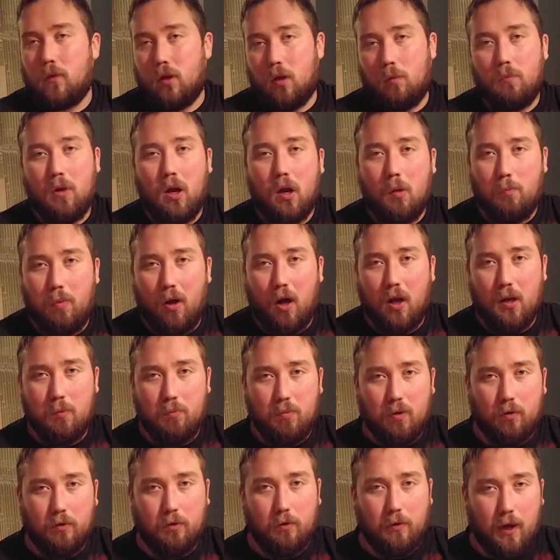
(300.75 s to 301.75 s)
I'm not a
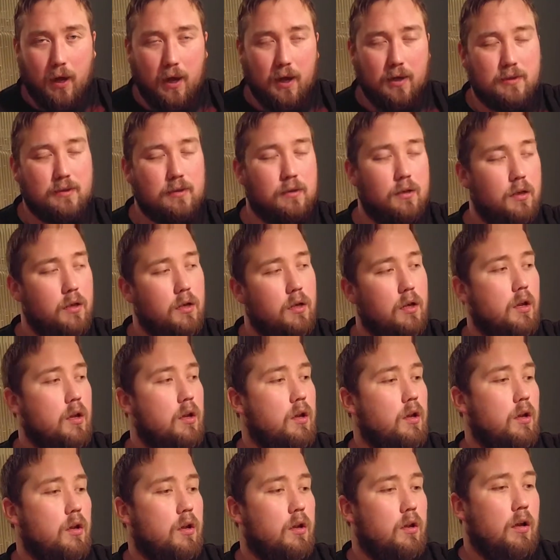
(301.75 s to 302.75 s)
bodybuilder, guys.
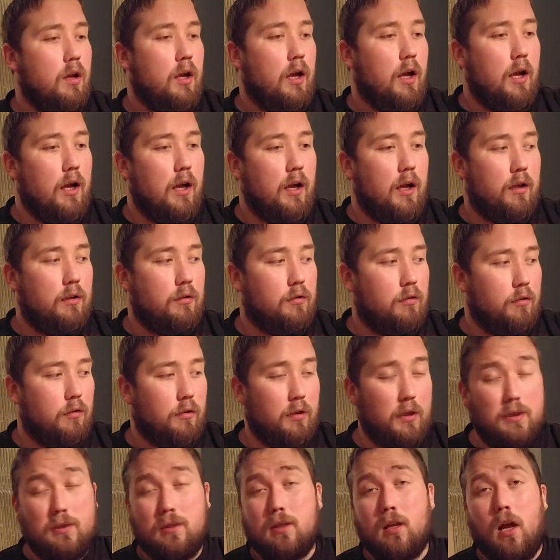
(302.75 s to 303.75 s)
Or
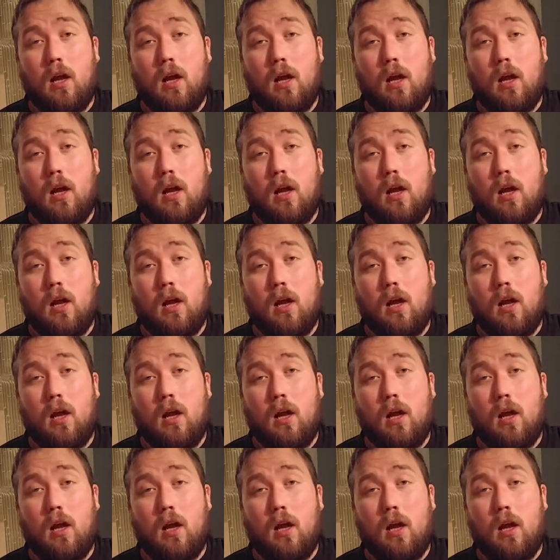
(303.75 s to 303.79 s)
at least